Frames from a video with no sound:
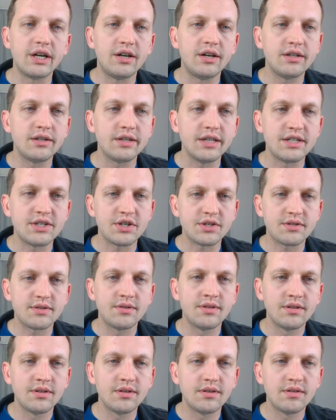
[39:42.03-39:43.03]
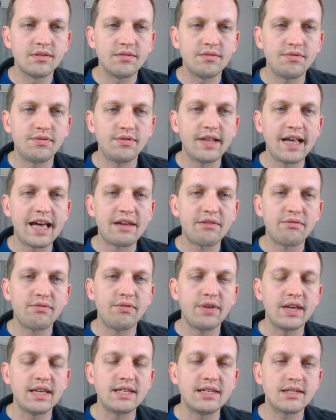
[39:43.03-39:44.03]
It's just flat
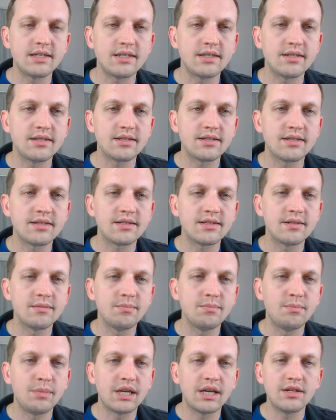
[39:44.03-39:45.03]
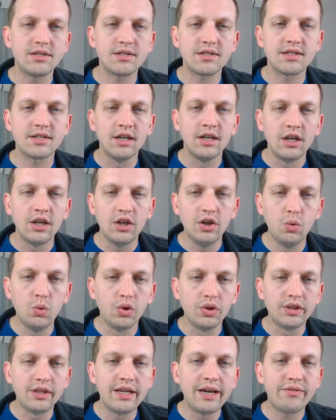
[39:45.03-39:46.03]
faces because you will
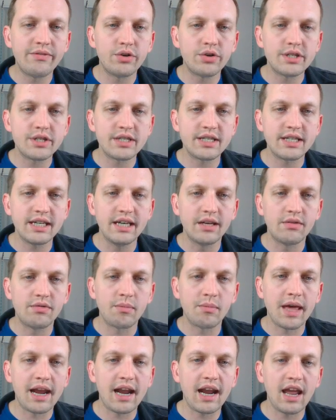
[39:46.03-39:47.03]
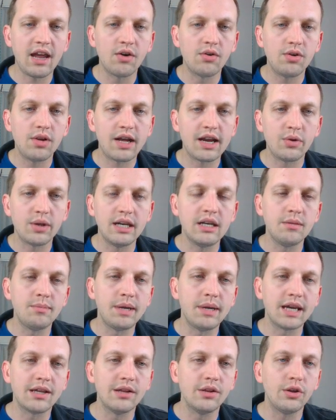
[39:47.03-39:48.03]
never see it from that angle. I only need to
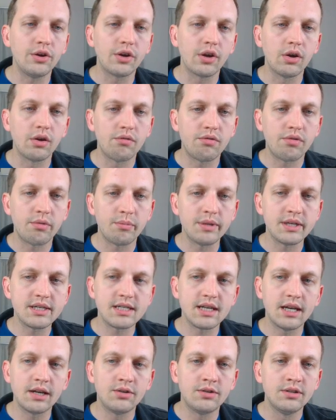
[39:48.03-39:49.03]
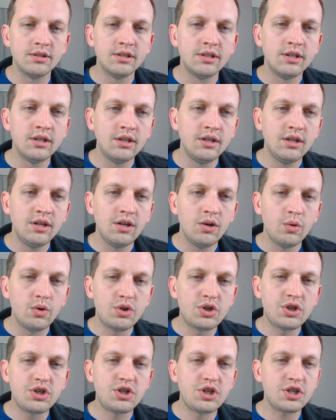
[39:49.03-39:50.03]
make it look good from this angle,
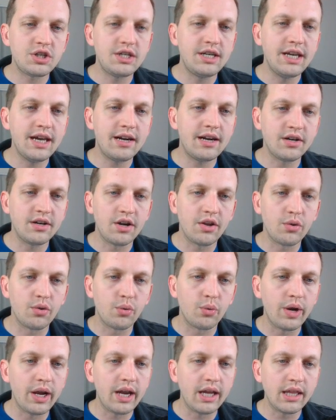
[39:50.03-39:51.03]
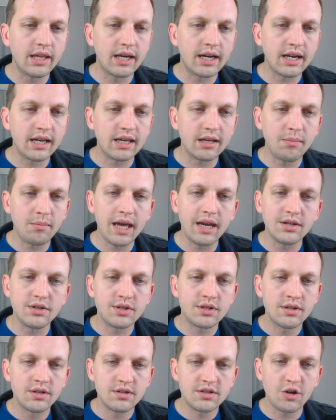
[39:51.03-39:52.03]
which is just yet another way that I can manage
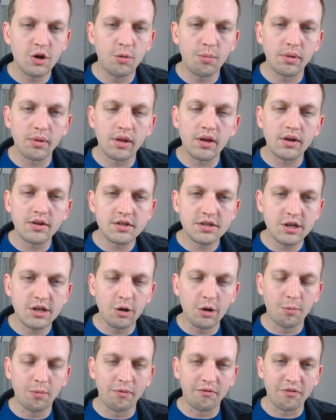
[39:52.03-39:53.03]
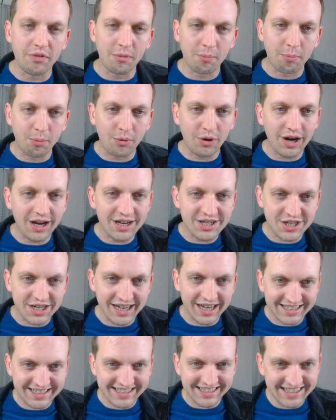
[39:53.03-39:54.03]
scope of the project
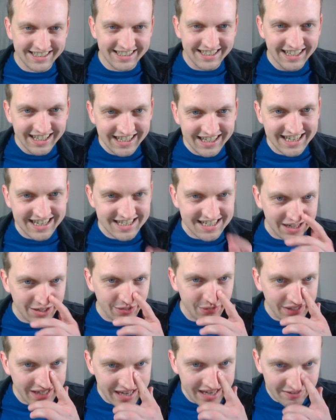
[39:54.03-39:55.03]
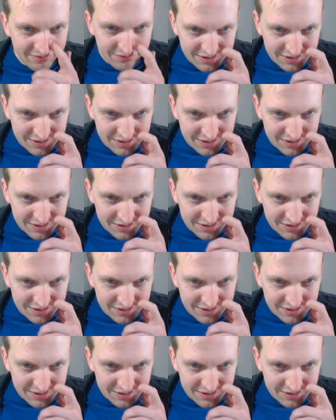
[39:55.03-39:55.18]
because I only have to